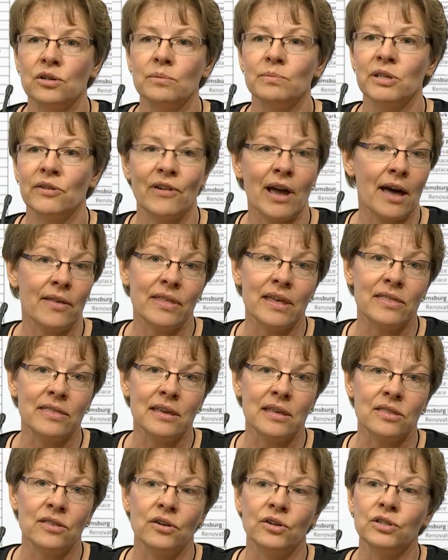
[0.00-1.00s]
terms of how they
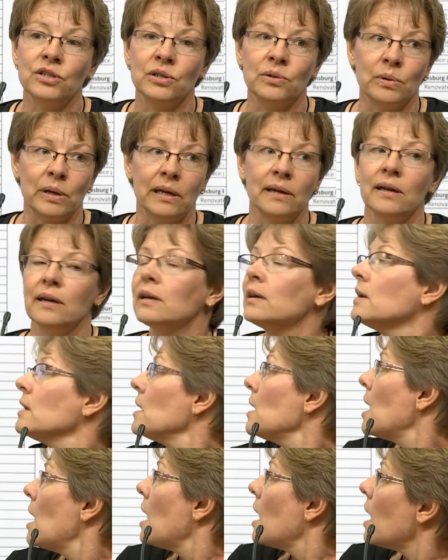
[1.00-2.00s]
think they're doing.
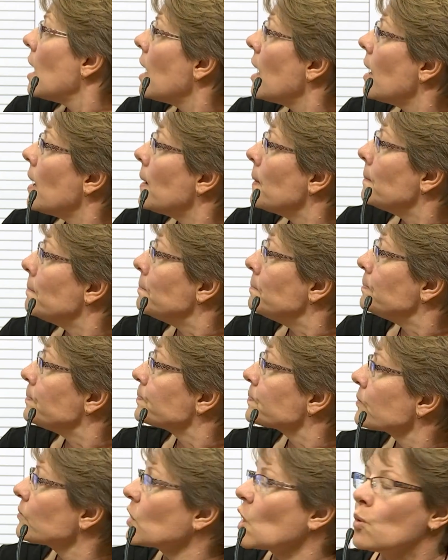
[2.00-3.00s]
Um,
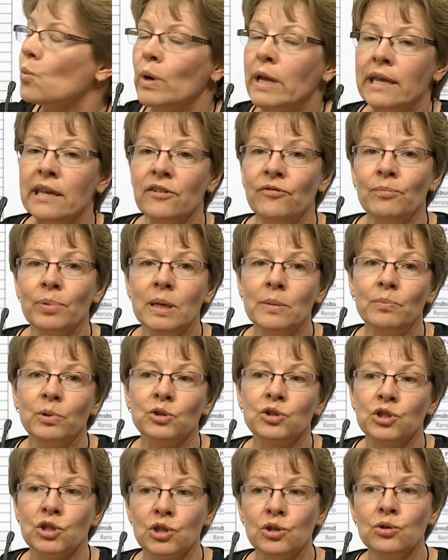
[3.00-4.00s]
we give
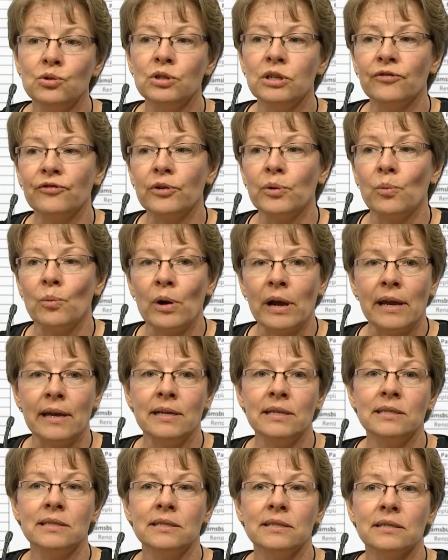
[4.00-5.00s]
people two different
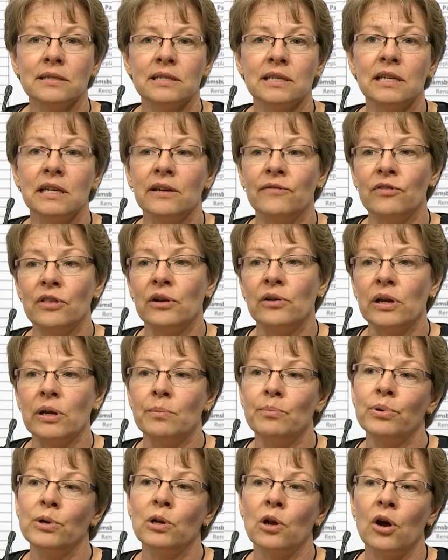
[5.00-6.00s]
ways to give their
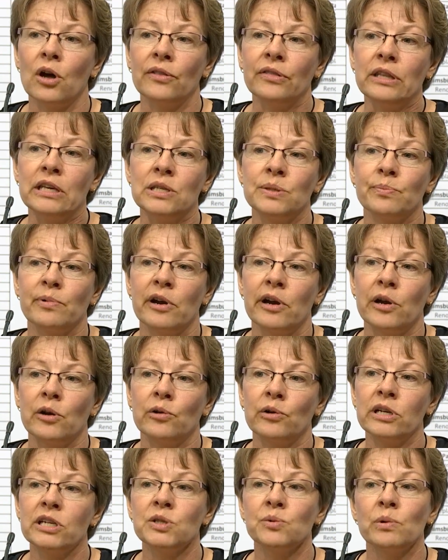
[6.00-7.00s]
input on these
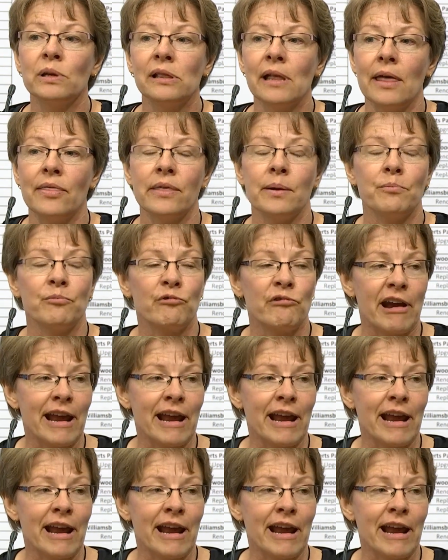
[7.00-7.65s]
priorities. We let them